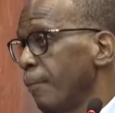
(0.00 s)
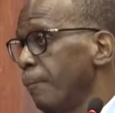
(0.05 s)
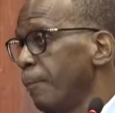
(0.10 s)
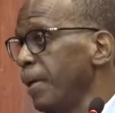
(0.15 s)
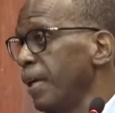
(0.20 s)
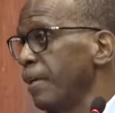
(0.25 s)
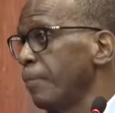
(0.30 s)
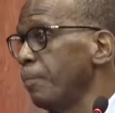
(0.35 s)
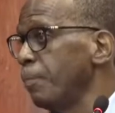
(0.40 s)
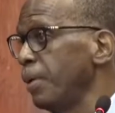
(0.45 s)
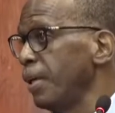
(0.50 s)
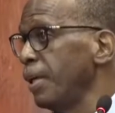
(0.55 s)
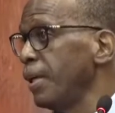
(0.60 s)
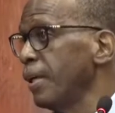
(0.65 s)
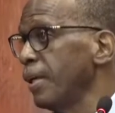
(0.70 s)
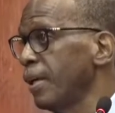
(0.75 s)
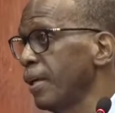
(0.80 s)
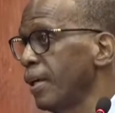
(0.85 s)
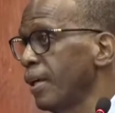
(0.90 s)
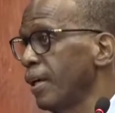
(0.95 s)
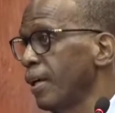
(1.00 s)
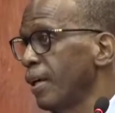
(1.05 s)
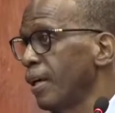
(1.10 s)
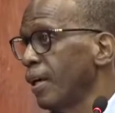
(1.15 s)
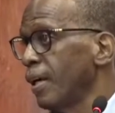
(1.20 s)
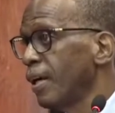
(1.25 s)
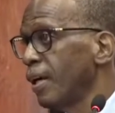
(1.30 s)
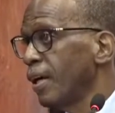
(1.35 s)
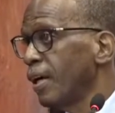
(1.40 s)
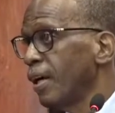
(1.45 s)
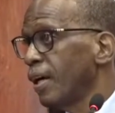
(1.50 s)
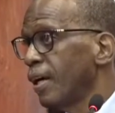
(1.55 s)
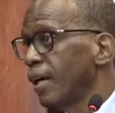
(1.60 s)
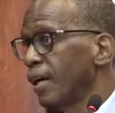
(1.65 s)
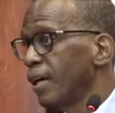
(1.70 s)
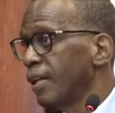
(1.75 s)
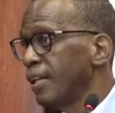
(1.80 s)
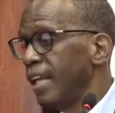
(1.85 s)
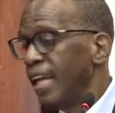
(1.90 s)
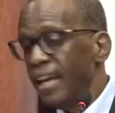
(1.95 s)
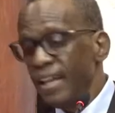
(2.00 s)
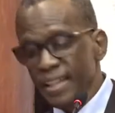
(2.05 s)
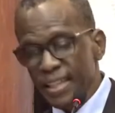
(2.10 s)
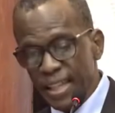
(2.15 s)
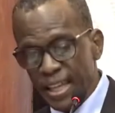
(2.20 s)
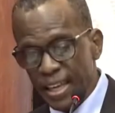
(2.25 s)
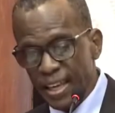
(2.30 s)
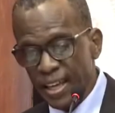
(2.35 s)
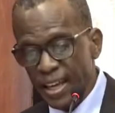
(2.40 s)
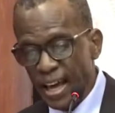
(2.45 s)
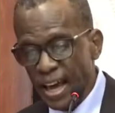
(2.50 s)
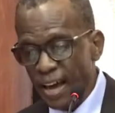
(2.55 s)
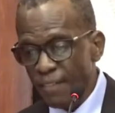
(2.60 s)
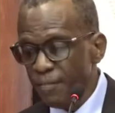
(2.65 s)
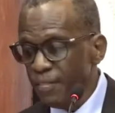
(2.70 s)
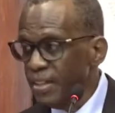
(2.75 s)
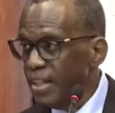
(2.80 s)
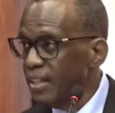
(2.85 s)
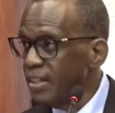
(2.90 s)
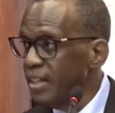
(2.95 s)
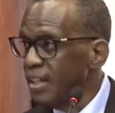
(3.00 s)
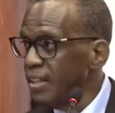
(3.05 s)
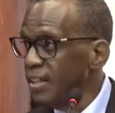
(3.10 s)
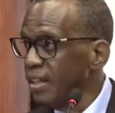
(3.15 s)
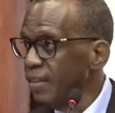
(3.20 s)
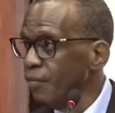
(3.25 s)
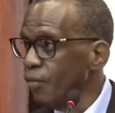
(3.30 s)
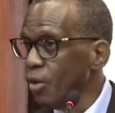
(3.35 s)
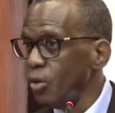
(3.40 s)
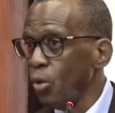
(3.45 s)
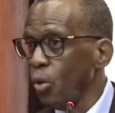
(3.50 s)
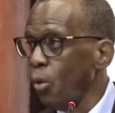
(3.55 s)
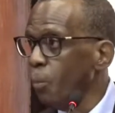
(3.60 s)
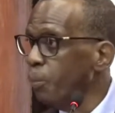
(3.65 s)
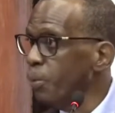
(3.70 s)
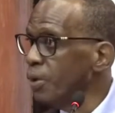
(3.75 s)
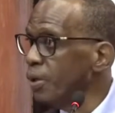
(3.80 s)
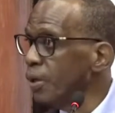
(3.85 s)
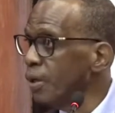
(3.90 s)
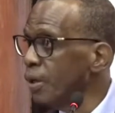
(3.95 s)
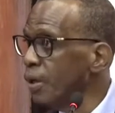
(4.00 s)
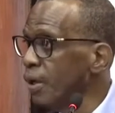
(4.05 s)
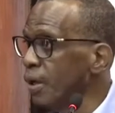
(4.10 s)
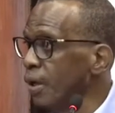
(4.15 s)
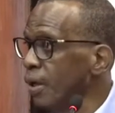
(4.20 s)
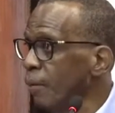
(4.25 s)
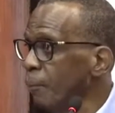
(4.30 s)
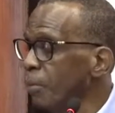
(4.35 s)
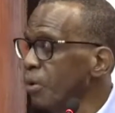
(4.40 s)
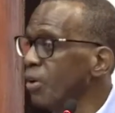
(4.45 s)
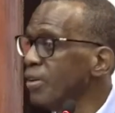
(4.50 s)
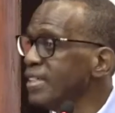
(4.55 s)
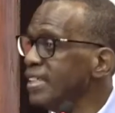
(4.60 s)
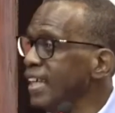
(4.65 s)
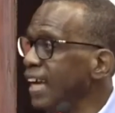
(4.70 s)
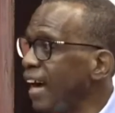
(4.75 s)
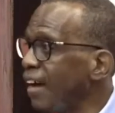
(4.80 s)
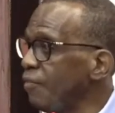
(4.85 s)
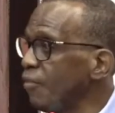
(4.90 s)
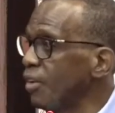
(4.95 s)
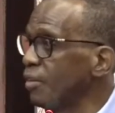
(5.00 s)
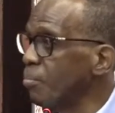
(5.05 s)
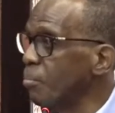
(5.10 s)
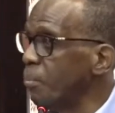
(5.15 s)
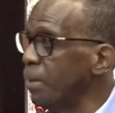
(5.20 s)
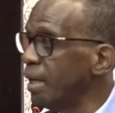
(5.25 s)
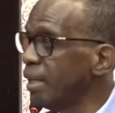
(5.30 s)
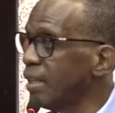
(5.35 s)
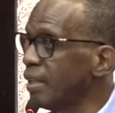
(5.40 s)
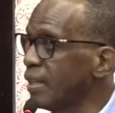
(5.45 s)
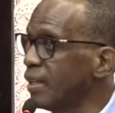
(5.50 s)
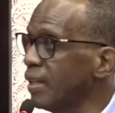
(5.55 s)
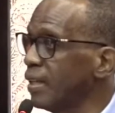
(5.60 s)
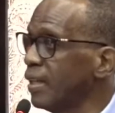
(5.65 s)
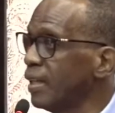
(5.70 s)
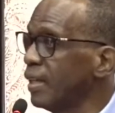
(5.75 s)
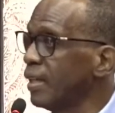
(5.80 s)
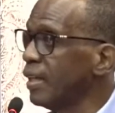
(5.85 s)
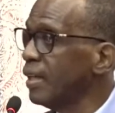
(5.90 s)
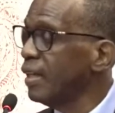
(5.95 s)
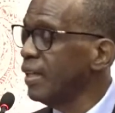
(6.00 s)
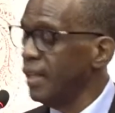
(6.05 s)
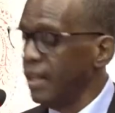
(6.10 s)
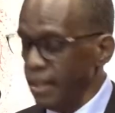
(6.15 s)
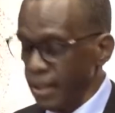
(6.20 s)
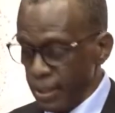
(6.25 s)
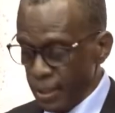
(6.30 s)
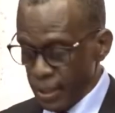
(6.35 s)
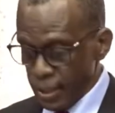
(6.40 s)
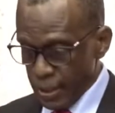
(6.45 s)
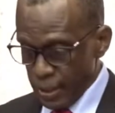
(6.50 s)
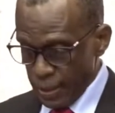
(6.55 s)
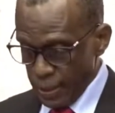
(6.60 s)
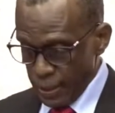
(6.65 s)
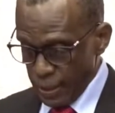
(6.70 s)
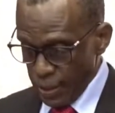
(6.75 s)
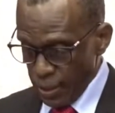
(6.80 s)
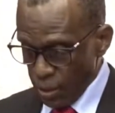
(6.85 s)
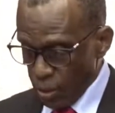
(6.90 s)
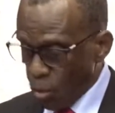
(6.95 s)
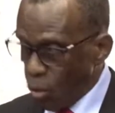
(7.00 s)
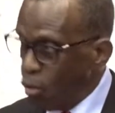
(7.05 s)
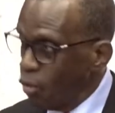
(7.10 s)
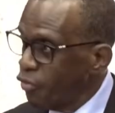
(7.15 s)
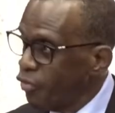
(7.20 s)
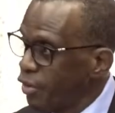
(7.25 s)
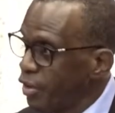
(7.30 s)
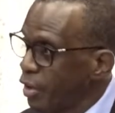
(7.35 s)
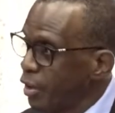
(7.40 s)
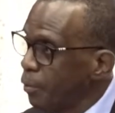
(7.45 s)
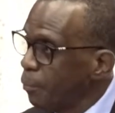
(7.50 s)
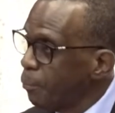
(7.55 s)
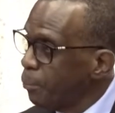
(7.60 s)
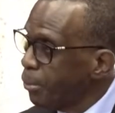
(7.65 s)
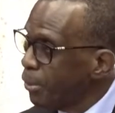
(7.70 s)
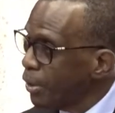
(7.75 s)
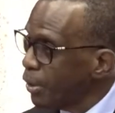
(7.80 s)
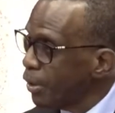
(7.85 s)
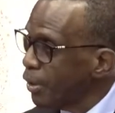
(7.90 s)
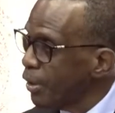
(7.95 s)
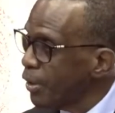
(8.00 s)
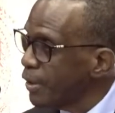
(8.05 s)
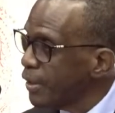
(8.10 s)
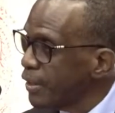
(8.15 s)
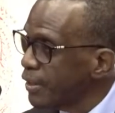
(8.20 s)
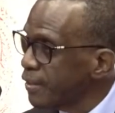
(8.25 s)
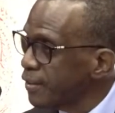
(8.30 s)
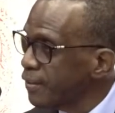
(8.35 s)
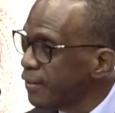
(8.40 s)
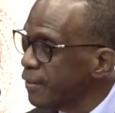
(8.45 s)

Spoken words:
Airbnb, they've not opened because they have not met the COVID protocols.